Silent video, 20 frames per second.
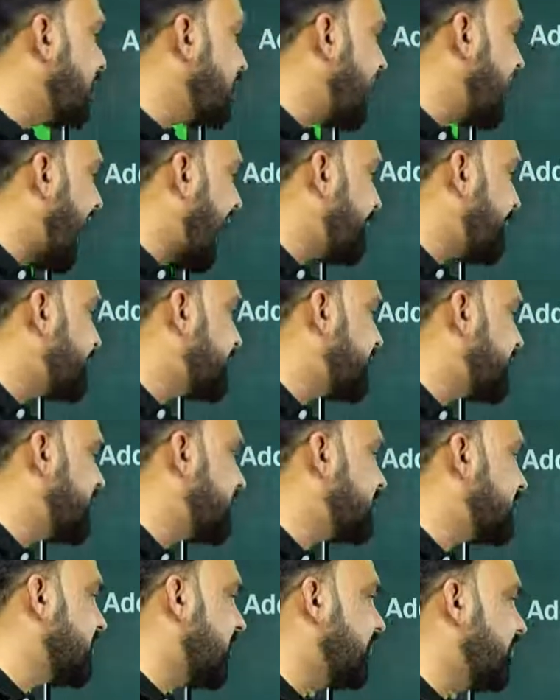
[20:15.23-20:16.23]
in the
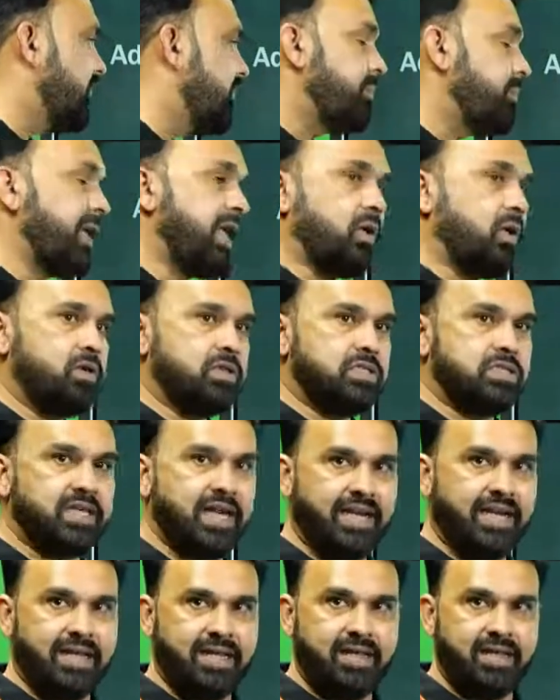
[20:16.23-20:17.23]
absence of
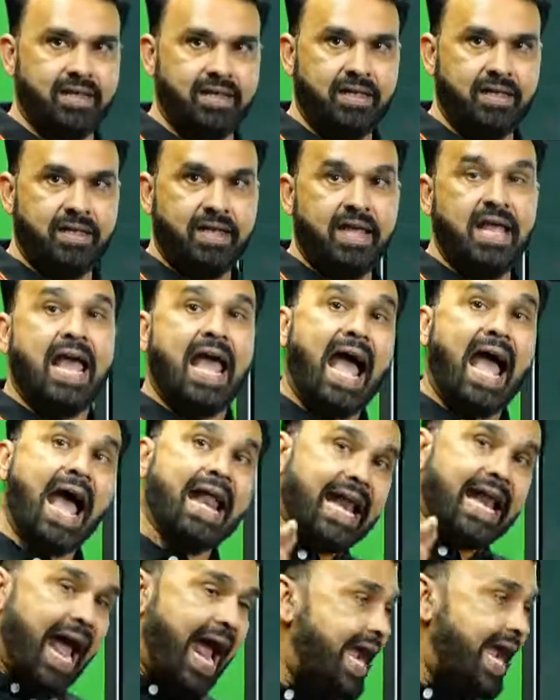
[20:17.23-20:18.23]
peroxide,
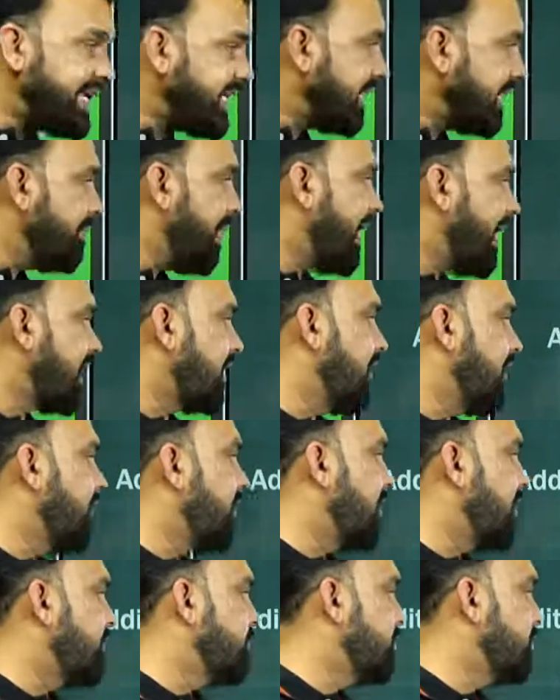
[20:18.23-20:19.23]
and
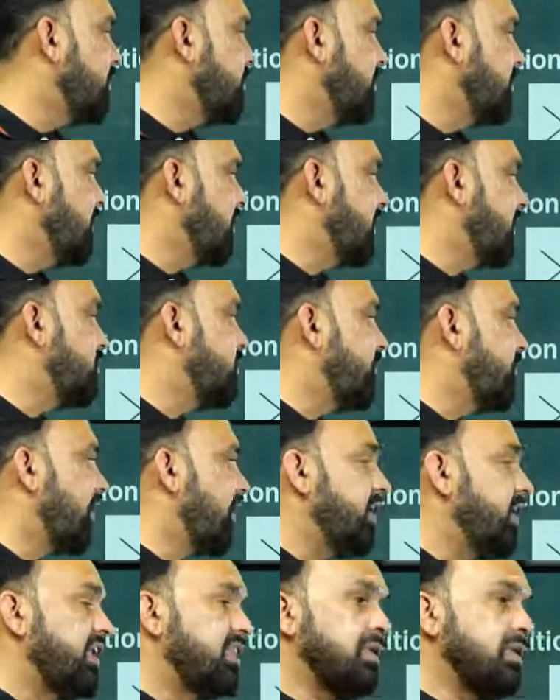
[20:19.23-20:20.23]
anti-Markovnikov's rule is
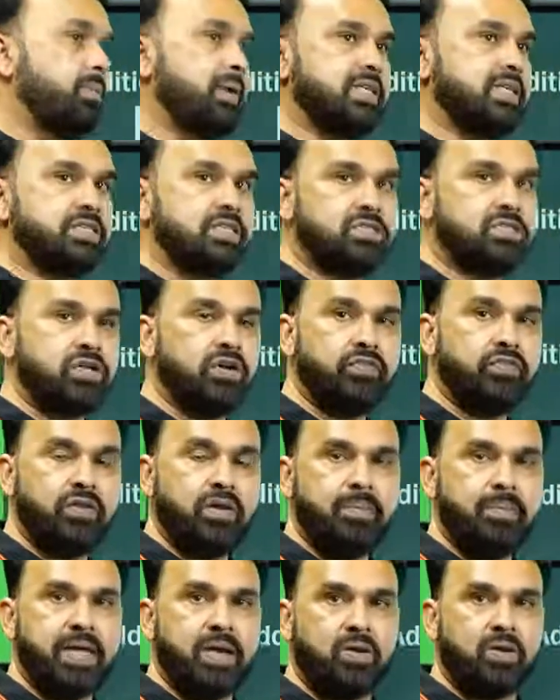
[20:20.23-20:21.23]
followed in the presence of
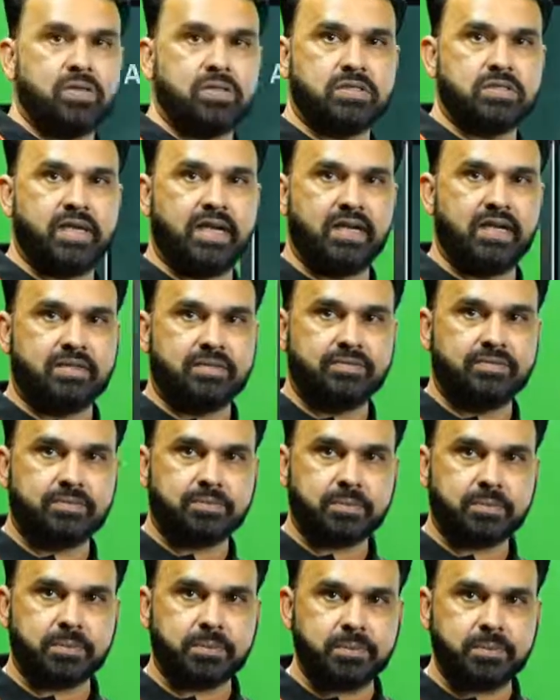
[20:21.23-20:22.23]
peroxide.
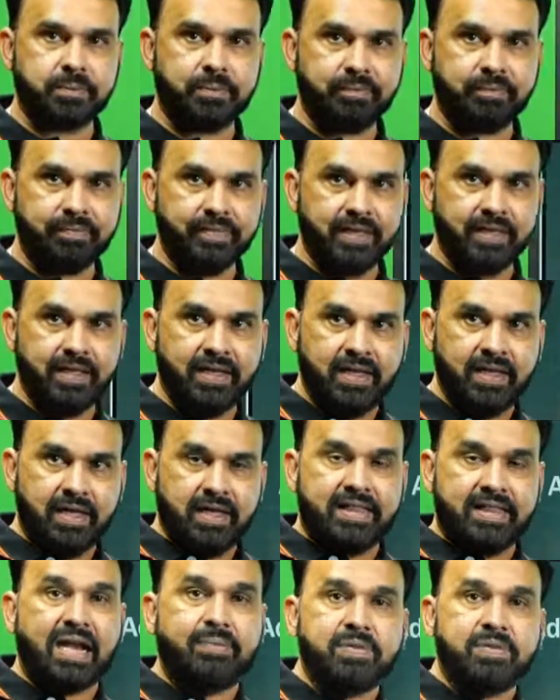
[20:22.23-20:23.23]

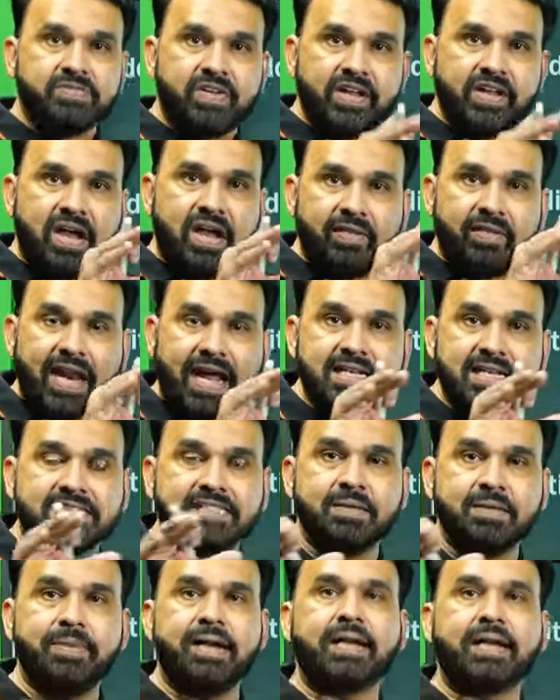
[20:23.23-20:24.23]
That means when you have an
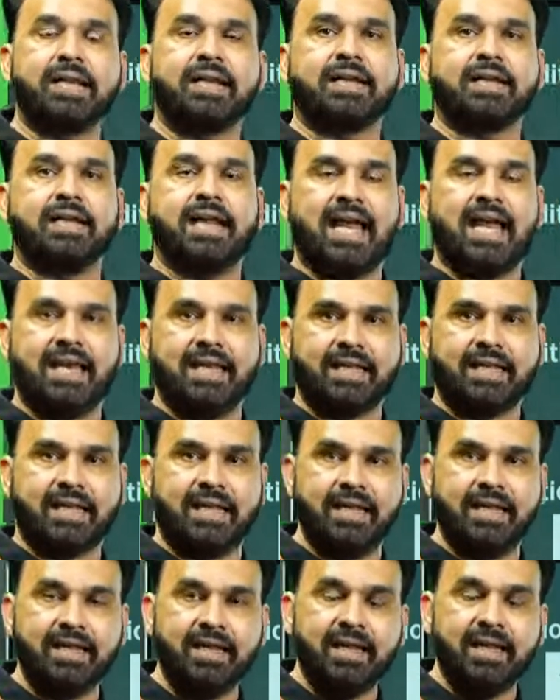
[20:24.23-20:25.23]
unsymmetrical
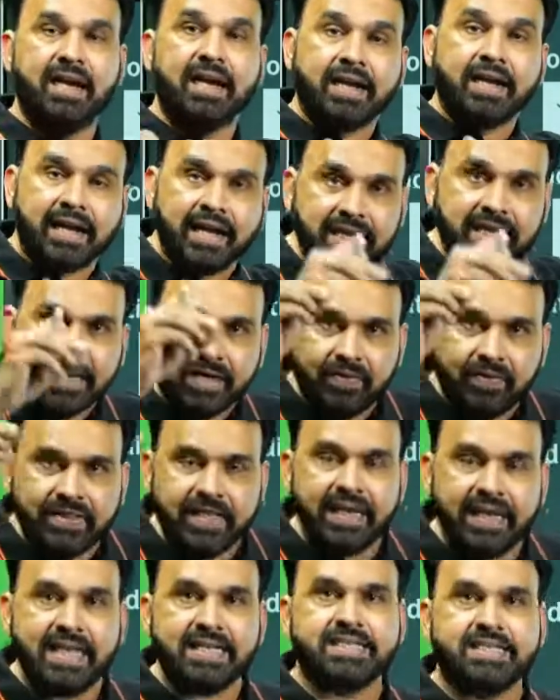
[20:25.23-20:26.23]
alkene treated with
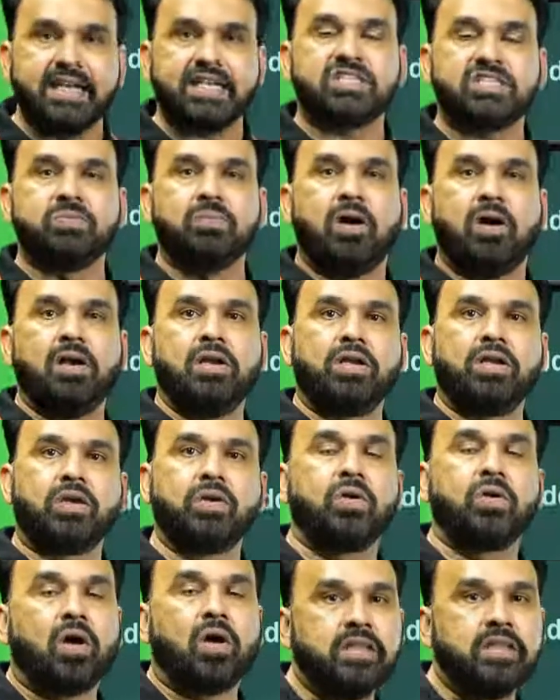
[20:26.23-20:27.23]
an HX
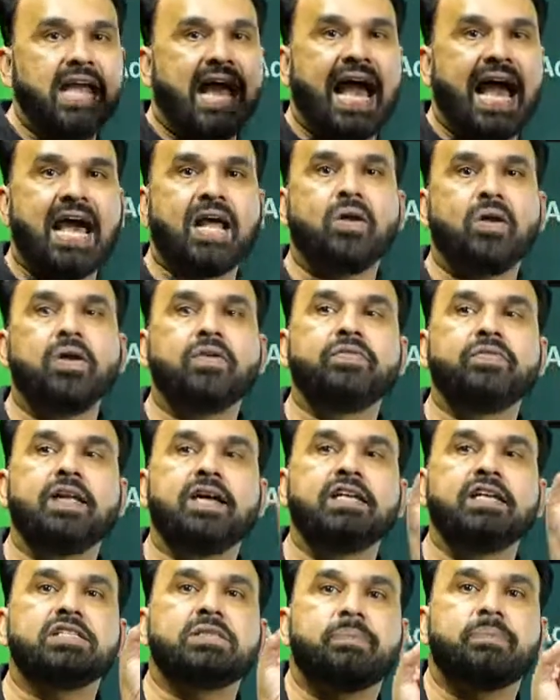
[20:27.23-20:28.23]
molecule, on the arrow if
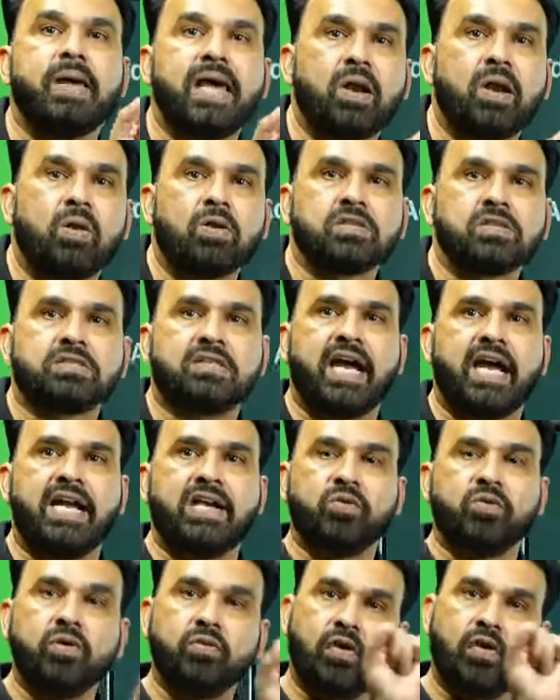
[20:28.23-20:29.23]
there is
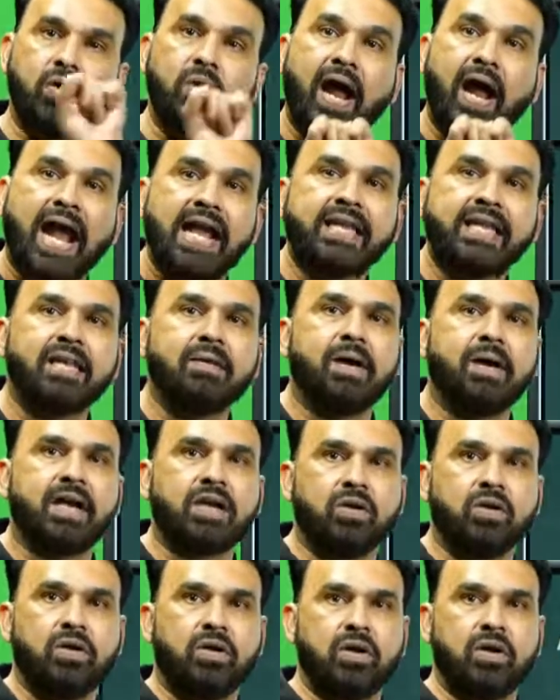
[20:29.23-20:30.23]
peroxide, you will follow
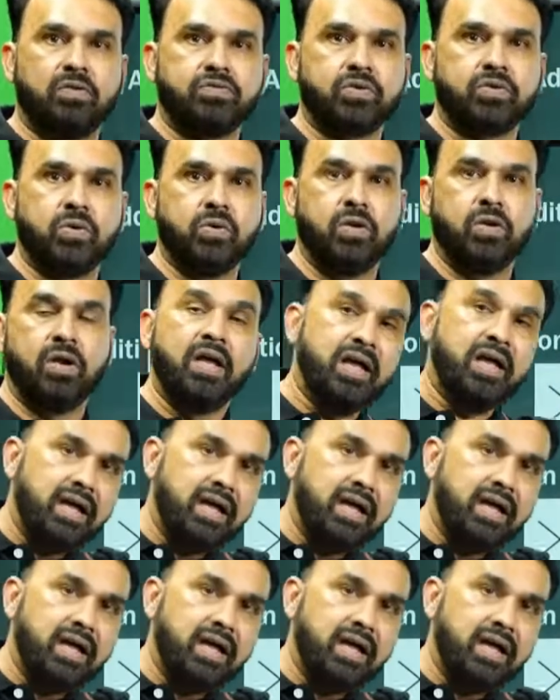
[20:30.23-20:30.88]
anti-Markovnikov's rule.